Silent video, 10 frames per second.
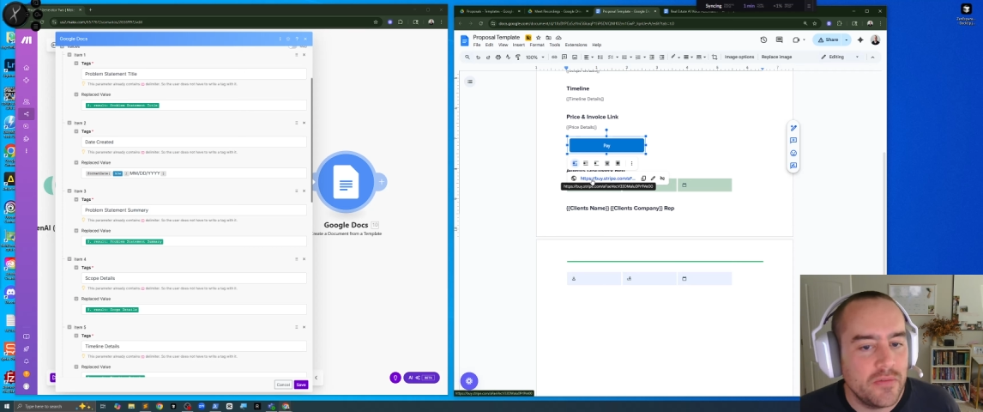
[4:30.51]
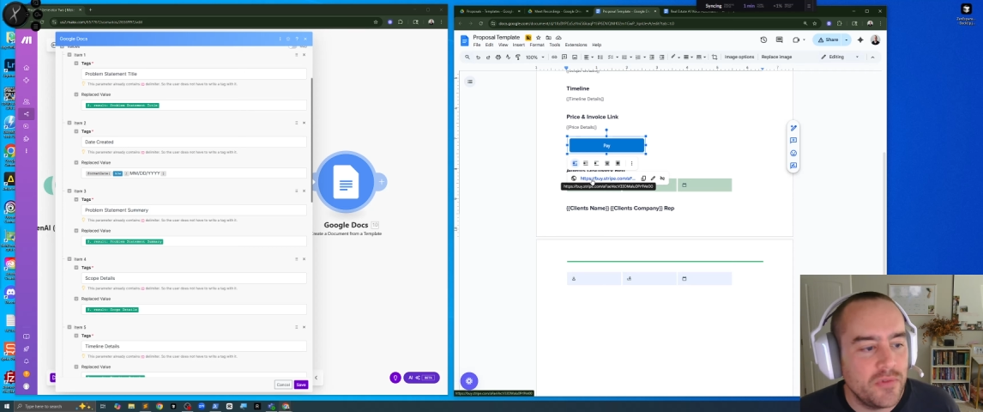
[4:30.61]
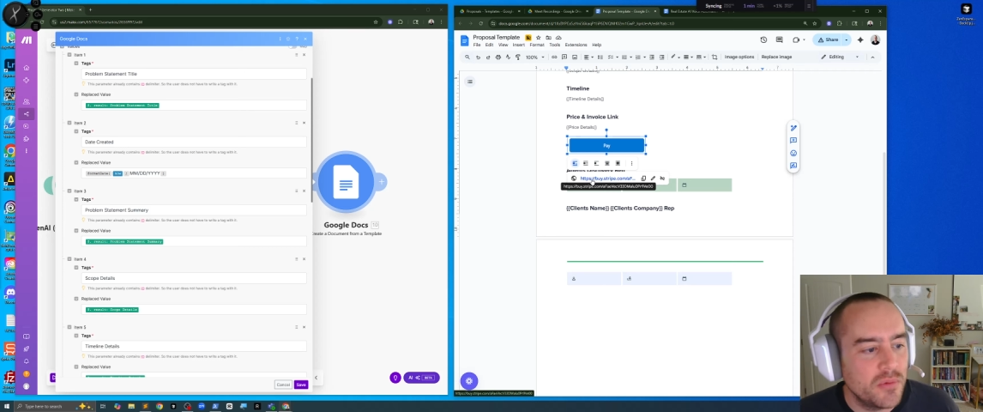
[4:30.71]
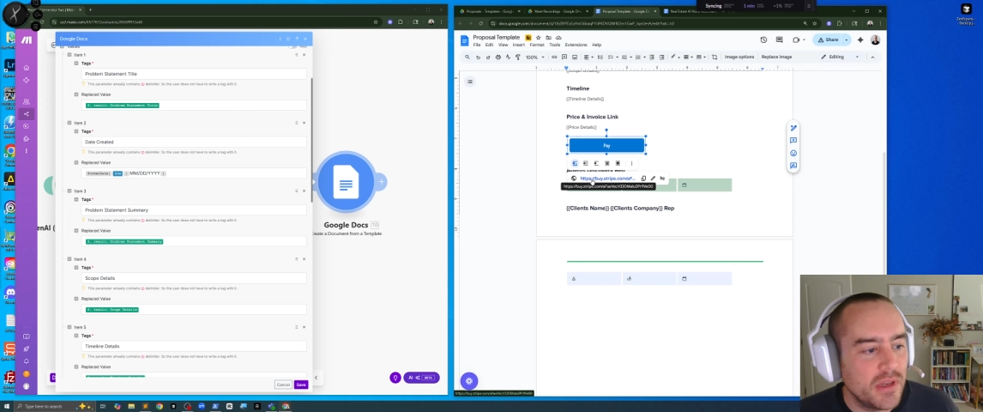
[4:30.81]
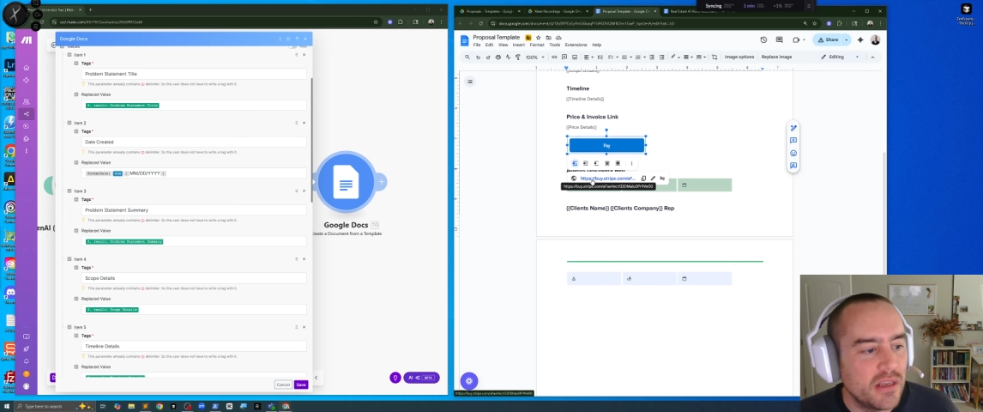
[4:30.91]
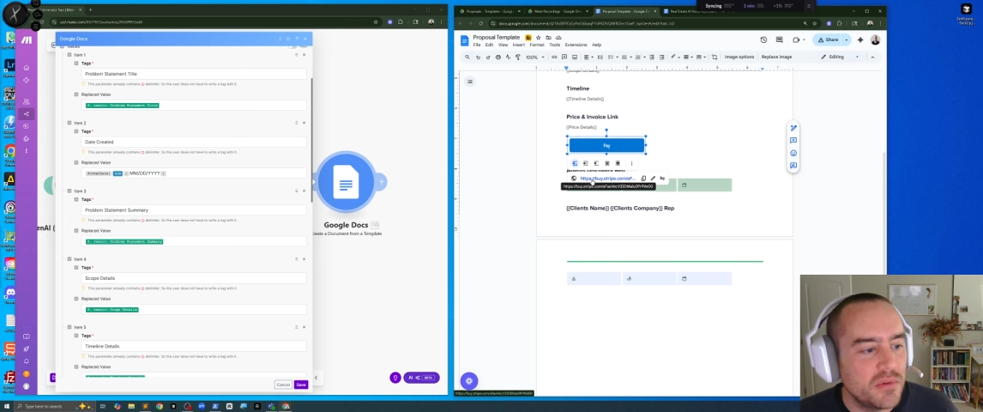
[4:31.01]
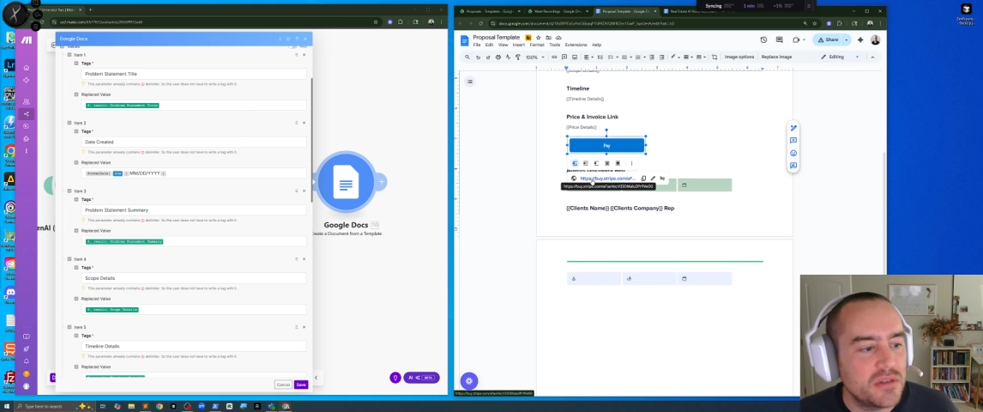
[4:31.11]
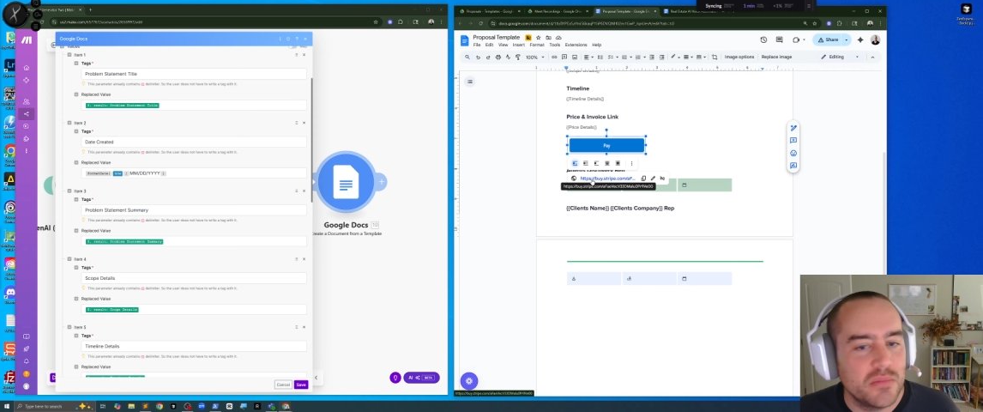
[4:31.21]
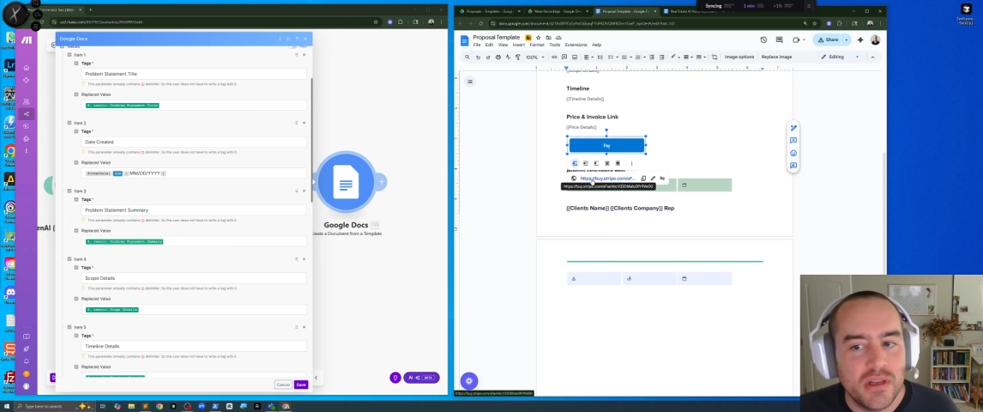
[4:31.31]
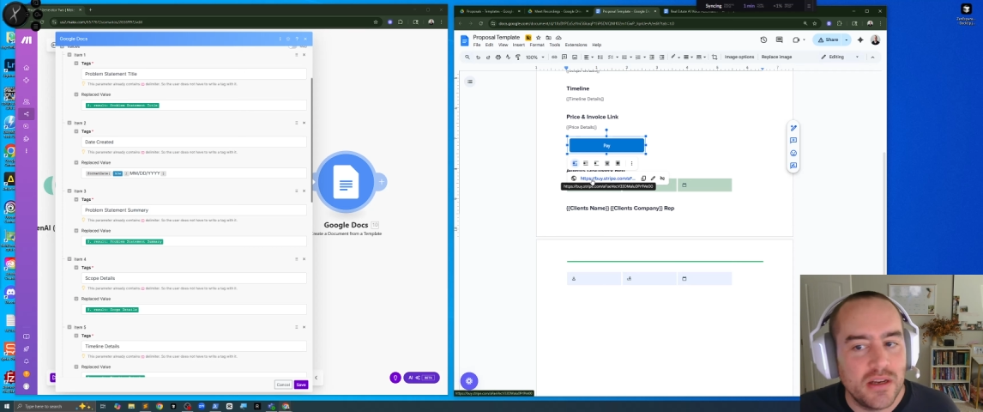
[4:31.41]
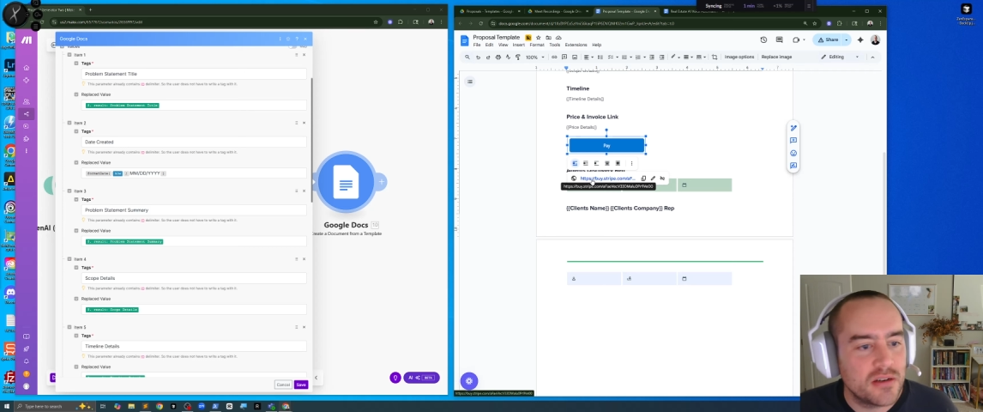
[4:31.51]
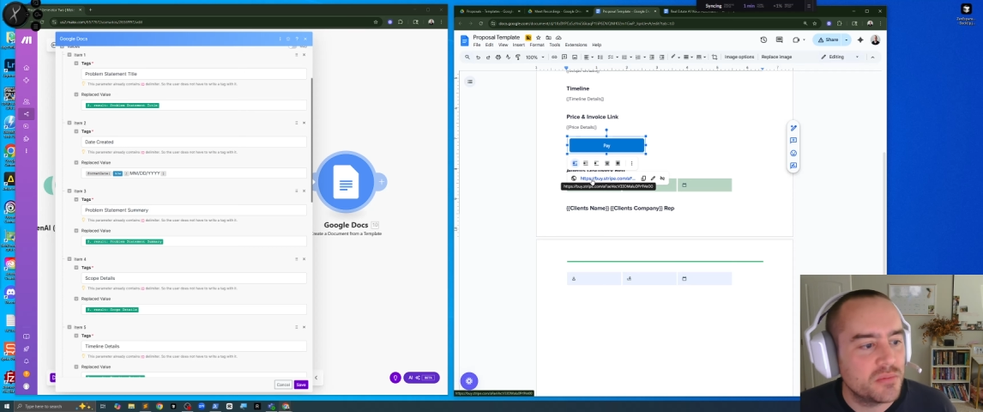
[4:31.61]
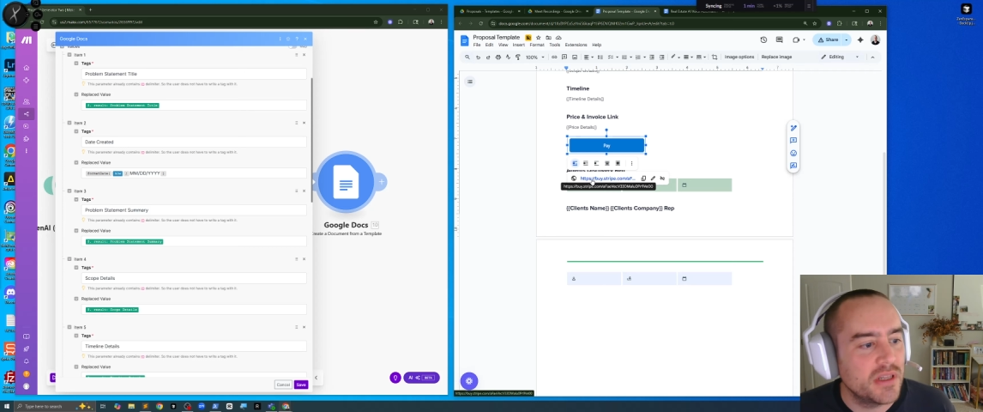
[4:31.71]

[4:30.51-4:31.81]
if you want to give me some money, here's my